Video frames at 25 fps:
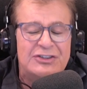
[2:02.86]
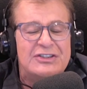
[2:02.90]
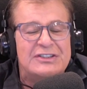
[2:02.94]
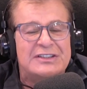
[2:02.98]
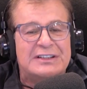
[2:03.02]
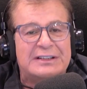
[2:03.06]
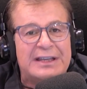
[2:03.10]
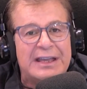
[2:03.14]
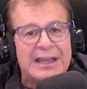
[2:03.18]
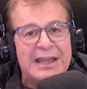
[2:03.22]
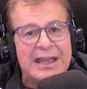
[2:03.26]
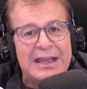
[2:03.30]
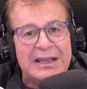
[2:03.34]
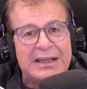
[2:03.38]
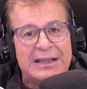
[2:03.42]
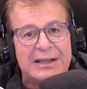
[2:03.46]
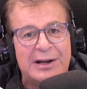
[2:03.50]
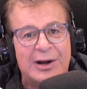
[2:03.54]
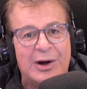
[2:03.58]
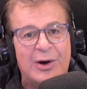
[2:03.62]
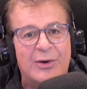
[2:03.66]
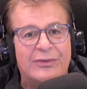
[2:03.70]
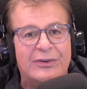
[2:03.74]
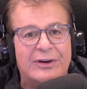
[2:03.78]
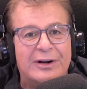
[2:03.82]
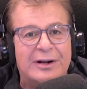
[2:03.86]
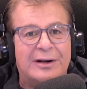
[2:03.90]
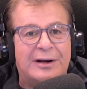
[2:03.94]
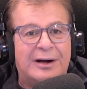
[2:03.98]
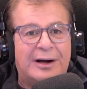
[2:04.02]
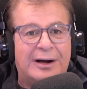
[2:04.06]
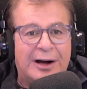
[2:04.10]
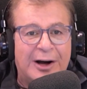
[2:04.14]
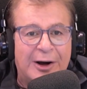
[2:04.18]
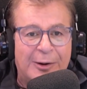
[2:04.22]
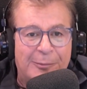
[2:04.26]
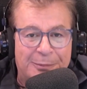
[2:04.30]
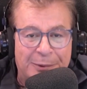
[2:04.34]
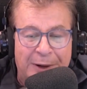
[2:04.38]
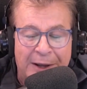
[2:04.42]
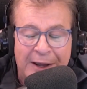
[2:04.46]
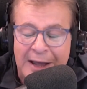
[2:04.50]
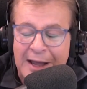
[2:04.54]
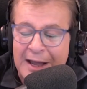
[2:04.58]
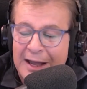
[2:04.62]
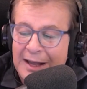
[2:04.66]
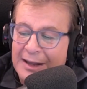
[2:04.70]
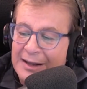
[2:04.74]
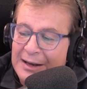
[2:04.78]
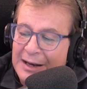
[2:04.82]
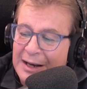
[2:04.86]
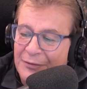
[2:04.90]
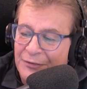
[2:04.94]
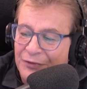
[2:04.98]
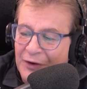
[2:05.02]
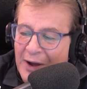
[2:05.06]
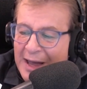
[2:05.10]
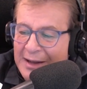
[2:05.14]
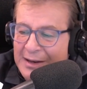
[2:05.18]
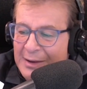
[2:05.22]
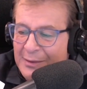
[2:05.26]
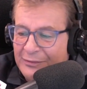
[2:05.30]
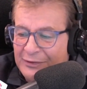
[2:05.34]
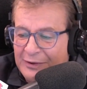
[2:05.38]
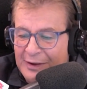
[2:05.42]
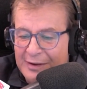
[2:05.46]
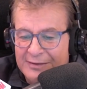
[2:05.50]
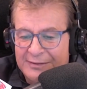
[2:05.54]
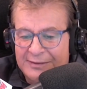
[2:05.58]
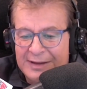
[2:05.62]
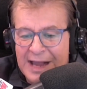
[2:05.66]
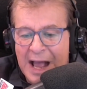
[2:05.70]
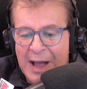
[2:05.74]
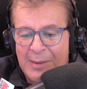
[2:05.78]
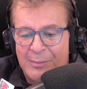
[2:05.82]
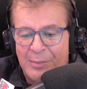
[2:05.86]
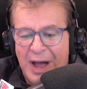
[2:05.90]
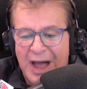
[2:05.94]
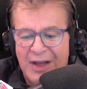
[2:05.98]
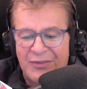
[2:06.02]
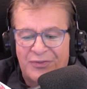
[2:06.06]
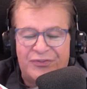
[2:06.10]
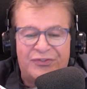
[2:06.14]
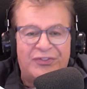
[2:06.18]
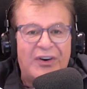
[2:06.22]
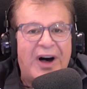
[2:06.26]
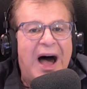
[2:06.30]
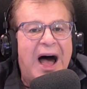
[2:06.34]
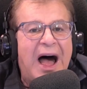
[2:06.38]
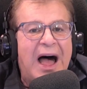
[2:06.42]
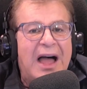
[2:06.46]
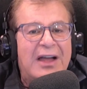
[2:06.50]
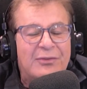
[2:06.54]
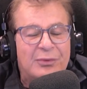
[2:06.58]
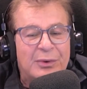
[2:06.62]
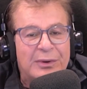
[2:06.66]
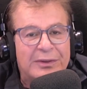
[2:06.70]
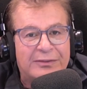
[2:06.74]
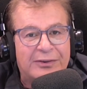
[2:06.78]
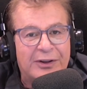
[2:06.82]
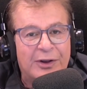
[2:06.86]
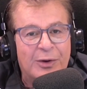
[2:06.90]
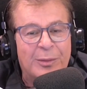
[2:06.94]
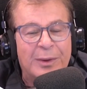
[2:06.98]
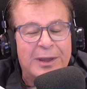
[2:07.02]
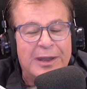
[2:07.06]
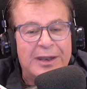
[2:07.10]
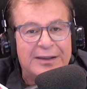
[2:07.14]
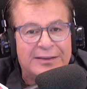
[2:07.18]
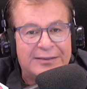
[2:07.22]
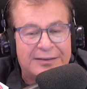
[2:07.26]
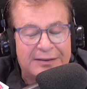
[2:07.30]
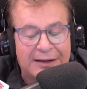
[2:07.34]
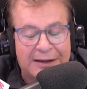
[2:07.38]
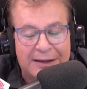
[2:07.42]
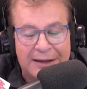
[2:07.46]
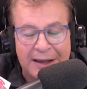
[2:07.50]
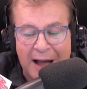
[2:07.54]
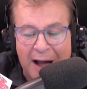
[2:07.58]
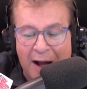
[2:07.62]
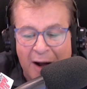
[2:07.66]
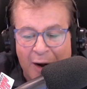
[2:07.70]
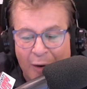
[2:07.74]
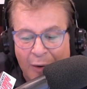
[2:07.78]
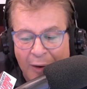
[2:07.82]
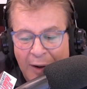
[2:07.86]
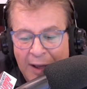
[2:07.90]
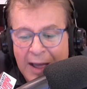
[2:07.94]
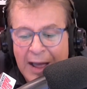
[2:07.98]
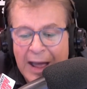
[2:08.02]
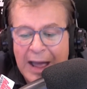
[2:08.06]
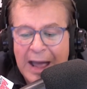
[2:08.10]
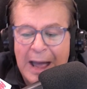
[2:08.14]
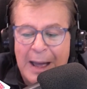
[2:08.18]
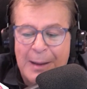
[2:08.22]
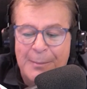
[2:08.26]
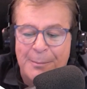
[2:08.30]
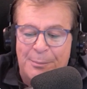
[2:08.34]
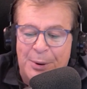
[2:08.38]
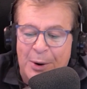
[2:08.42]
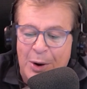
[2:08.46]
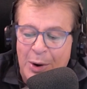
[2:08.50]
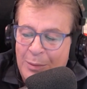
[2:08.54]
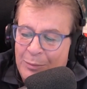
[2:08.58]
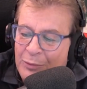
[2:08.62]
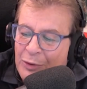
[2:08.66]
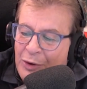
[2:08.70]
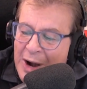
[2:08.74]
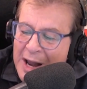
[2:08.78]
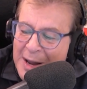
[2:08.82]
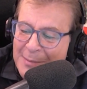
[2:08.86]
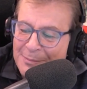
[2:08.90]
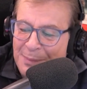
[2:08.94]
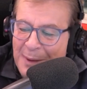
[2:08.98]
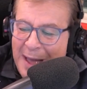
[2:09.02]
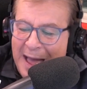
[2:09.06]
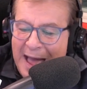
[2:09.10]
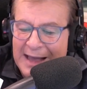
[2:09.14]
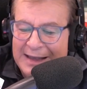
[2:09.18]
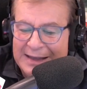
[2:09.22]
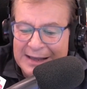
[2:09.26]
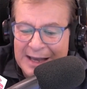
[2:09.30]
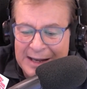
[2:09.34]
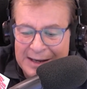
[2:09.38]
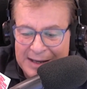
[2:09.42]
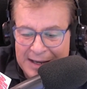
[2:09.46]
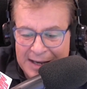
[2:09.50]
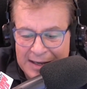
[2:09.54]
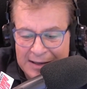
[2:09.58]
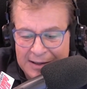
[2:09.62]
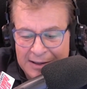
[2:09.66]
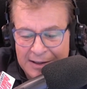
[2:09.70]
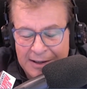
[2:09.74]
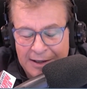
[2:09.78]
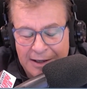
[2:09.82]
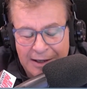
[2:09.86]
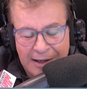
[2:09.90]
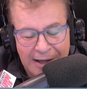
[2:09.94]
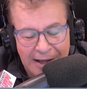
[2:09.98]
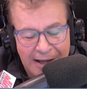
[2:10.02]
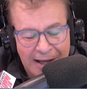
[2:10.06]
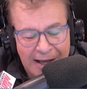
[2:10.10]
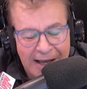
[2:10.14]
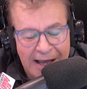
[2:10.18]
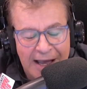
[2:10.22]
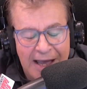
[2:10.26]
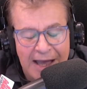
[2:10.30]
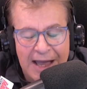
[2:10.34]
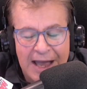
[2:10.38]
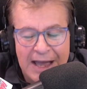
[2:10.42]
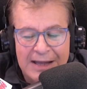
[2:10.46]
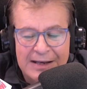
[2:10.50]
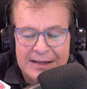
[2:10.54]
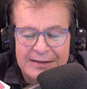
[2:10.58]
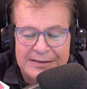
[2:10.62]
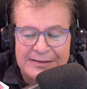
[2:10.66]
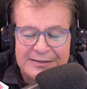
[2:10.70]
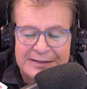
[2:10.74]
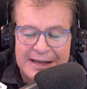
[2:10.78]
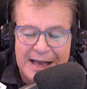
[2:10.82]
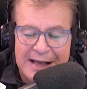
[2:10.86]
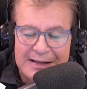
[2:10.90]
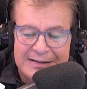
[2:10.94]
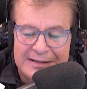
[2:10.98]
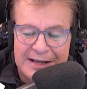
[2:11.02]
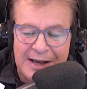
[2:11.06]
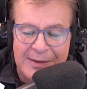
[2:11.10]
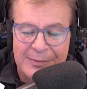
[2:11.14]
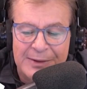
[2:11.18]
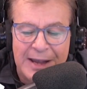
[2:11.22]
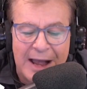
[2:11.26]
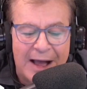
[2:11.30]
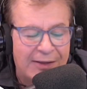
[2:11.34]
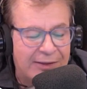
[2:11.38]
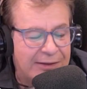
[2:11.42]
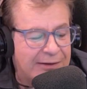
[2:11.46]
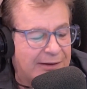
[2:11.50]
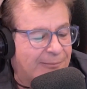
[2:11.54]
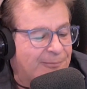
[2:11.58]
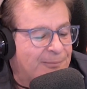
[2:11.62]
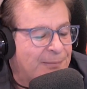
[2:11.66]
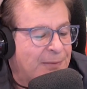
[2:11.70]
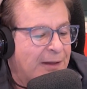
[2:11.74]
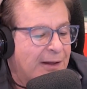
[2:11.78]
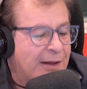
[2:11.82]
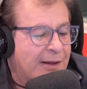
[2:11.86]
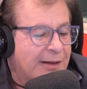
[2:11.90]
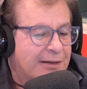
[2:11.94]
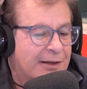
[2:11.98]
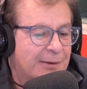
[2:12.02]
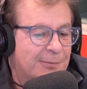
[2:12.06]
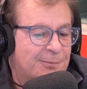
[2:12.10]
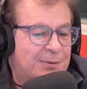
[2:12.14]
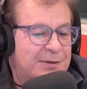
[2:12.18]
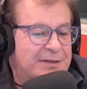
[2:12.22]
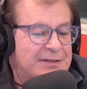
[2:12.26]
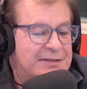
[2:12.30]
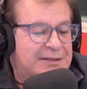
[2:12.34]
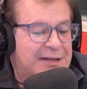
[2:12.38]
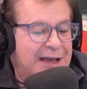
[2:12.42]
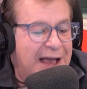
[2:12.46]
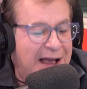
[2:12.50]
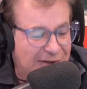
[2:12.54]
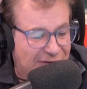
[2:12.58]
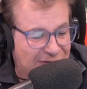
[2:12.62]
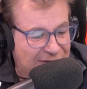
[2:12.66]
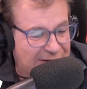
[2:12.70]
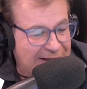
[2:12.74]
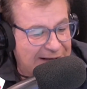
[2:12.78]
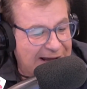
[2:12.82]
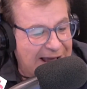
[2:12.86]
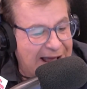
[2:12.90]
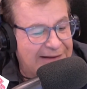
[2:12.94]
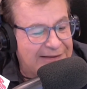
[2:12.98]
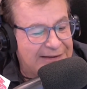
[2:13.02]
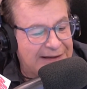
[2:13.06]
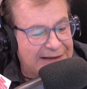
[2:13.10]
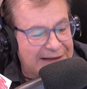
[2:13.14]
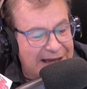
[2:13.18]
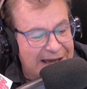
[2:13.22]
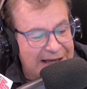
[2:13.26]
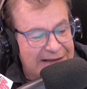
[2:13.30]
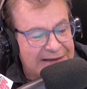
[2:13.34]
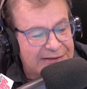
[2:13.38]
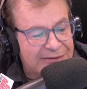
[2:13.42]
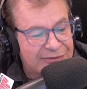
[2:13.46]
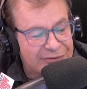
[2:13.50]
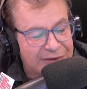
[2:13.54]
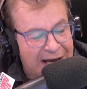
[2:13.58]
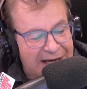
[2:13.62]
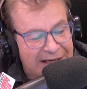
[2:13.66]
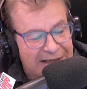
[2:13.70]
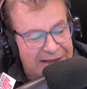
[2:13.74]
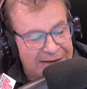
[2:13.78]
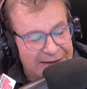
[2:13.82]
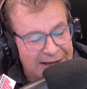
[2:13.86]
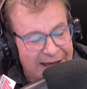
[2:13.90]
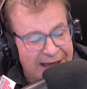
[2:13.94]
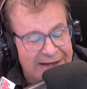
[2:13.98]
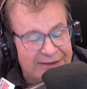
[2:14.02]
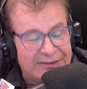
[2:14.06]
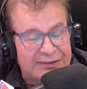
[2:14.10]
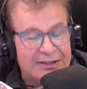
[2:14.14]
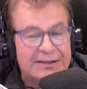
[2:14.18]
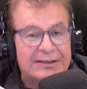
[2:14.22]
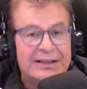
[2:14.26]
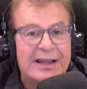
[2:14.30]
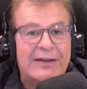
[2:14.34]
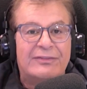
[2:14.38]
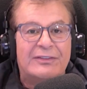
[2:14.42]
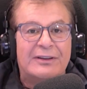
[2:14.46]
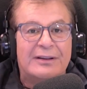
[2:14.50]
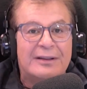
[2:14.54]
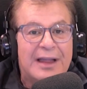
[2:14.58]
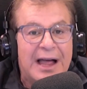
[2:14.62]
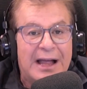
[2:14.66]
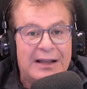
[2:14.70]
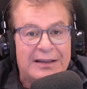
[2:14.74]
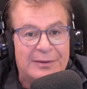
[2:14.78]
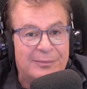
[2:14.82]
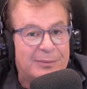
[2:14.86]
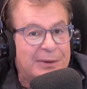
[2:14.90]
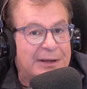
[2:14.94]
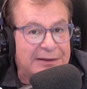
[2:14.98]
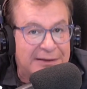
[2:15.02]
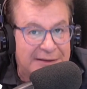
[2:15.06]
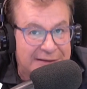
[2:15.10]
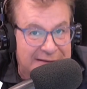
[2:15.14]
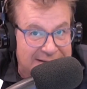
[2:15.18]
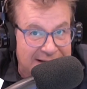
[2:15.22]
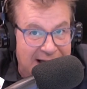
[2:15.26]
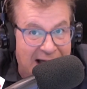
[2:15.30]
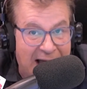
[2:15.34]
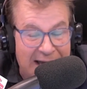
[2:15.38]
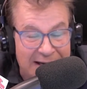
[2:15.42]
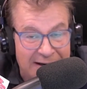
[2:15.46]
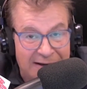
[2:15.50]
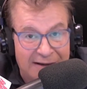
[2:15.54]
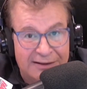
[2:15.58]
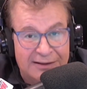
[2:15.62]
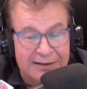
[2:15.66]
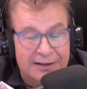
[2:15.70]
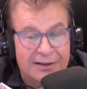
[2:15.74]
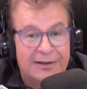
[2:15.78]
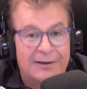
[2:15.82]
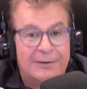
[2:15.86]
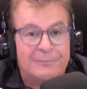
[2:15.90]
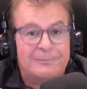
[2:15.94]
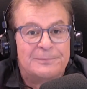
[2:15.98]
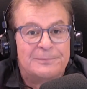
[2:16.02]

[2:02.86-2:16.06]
just can't get over the hump. And they find themselves down by 5 with 2 minutes to go, and boom, right back in it. And it sets up. Now, the possession at the end of regulation left a lot to be desired.